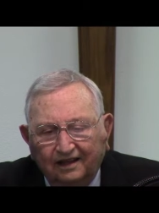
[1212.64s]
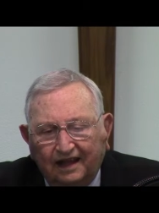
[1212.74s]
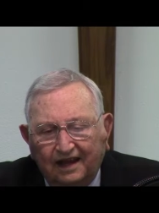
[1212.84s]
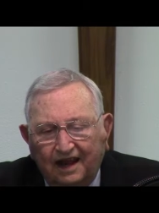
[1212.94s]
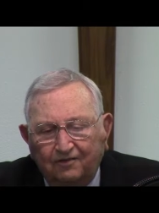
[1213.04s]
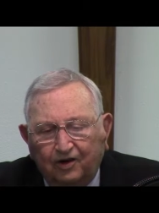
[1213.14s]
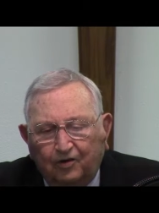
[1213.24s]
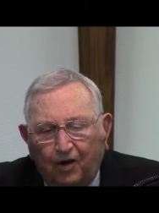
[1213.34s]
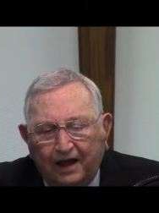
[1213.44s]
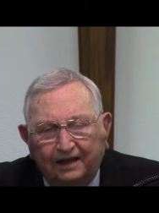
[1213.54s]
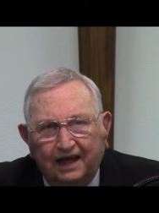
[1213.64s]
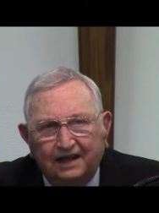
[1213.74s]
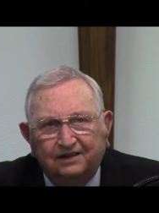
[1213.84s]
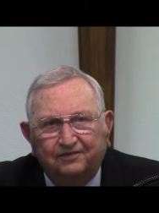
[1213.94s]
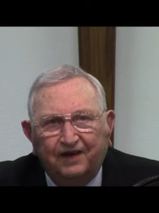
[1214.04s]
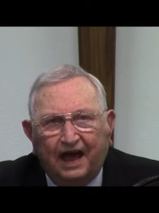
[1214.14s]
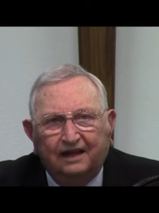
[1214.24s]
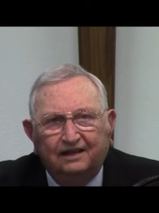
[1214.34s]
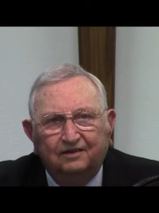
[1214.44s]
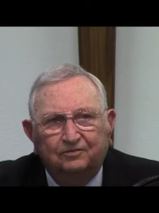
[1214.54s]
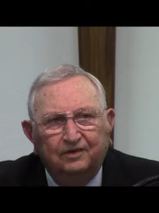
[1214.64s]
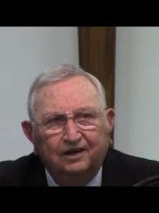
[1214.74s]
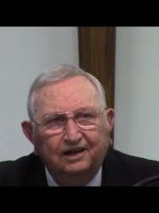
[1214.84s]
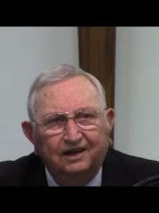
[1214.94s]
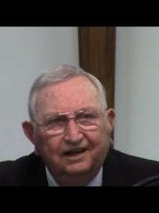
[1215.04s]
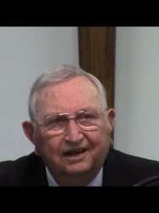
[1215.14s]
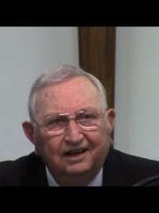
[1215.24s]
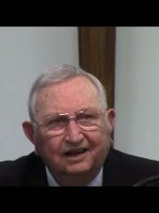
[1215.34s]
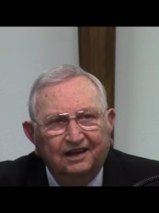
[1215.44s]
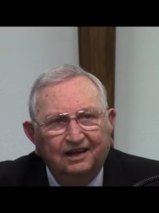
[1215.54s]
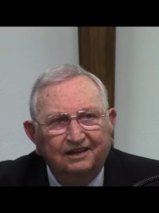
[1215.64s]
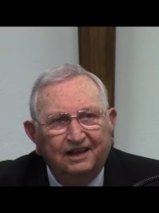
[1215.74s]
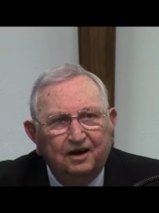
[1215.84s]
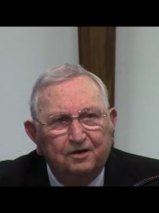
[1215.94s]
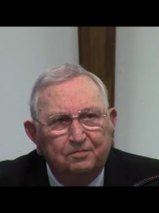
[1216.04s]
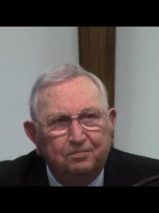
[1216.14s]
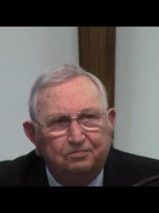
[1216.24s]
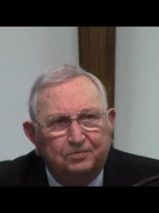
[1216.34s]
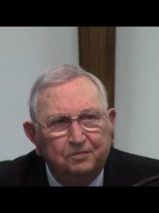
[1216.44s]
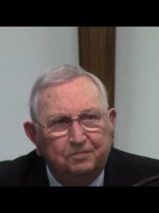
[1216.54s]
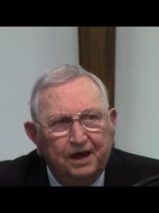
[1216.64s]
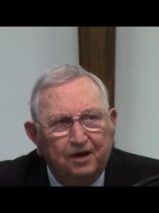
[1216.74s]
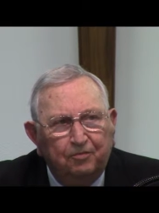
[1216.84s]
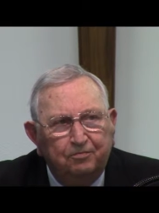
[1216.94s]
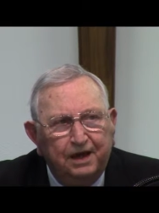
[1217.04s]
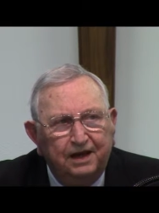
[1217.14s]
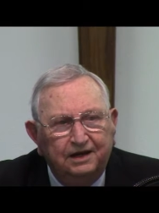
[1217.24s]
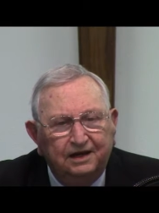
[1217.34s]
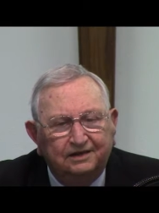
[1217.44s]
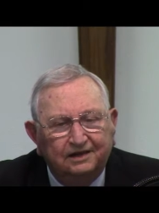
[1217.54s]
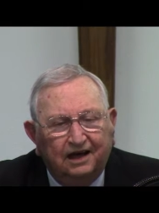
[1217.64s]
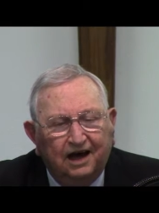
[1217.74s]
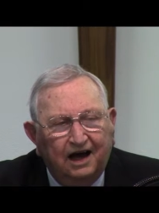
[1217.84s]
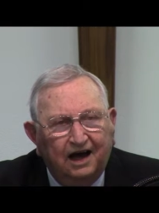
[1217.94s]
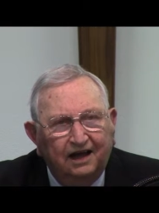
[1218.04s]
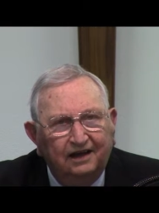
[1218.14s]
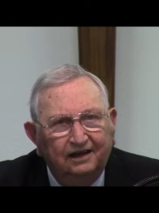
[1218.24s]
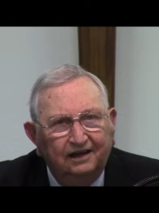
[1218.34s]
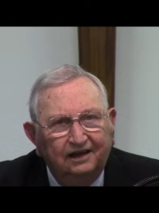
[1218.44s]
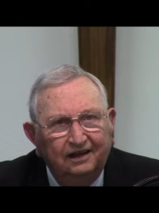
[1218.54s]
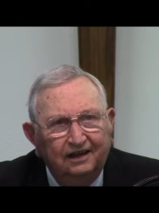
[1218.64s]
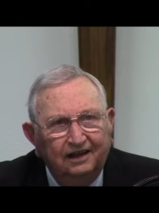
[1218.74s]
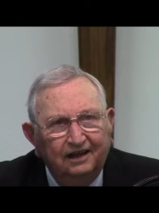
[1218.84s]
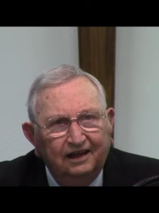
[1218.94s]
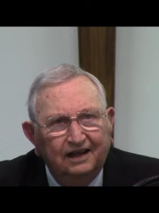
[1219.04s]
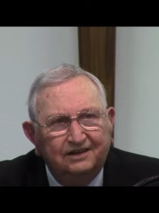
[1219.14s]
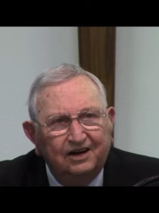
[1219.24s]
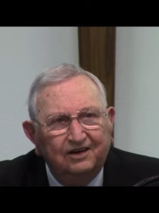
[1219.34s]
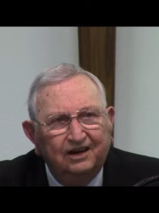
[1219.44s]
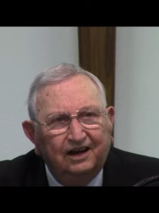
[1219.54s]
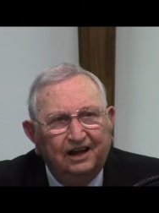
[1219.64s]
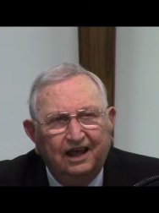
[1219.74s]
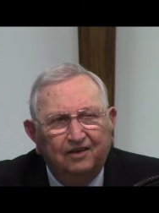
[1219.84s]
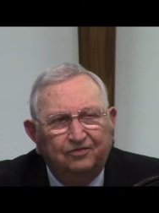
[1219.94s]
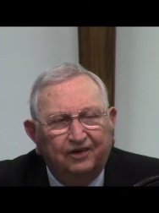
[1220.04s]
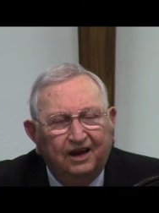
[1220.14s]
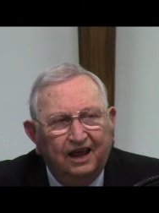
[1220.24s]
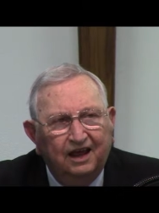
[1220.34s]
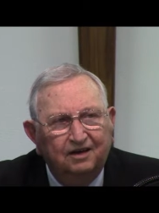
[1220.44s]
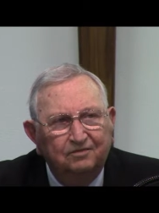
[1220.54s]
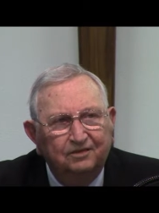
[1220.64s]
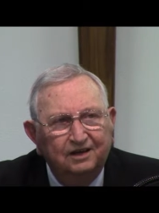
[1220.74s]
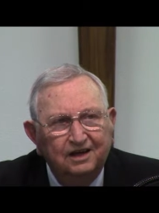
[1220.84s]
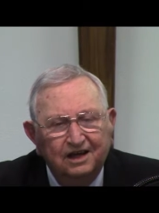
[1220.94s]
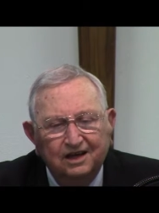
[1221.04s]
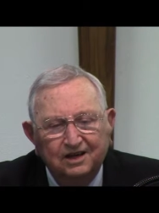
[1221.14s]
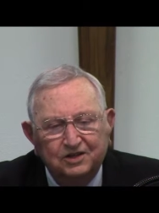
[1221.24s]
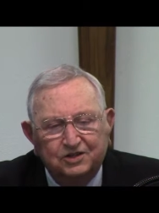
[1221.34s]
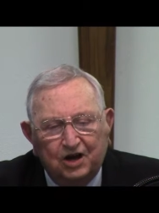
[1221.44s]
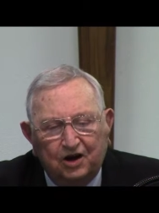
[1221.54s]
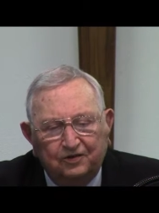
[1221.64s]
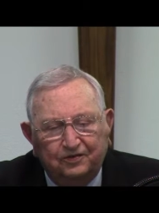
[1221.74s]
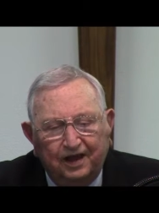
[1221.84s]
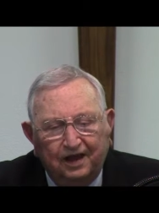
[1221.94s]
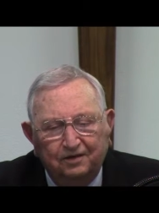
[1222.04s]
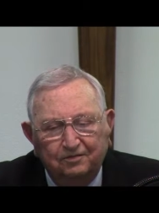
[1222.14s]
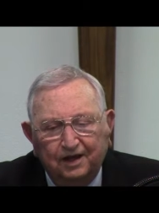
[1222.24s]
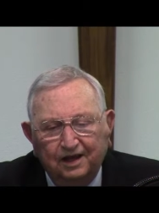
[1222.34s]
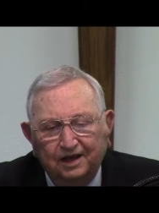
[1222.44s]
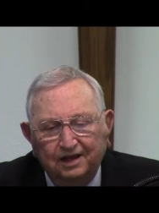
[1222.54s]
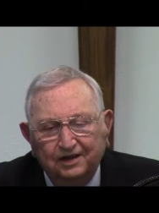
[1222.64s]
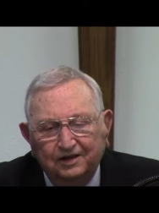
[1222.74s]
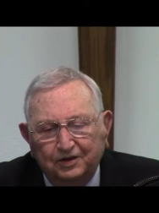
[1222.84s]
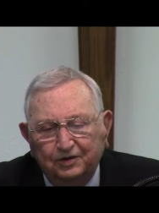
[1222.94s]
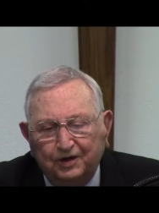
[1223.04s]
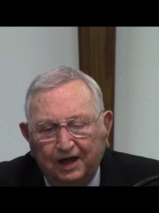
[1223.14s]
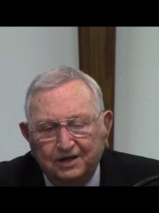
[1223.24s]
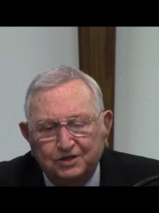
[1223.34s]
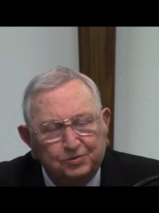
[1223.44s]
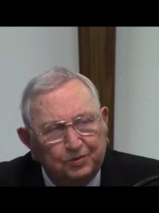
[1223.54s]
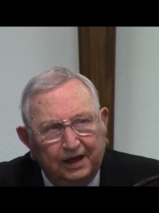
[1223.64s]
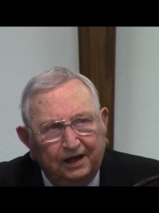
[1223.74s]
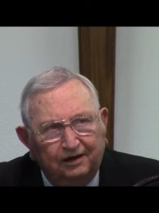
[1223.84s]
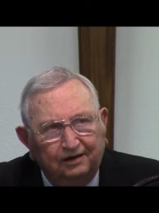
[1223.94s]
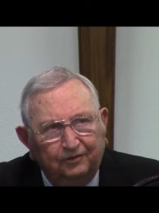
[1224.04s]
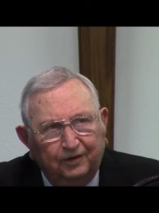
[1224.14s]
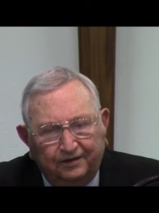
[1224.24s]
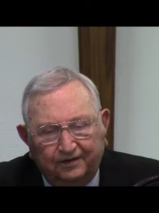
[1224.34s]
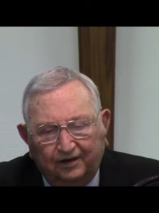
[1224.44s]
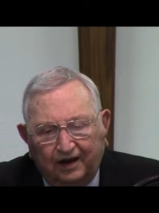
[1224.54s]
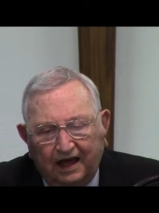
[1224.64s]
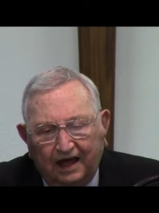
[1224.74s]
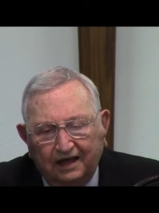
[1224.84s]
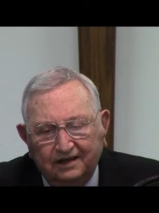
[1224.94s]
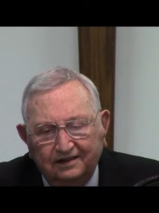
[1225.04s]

they never quite get the fact that they're to be obedient to God, that they're to live for Him, serve Him, do His will with their life.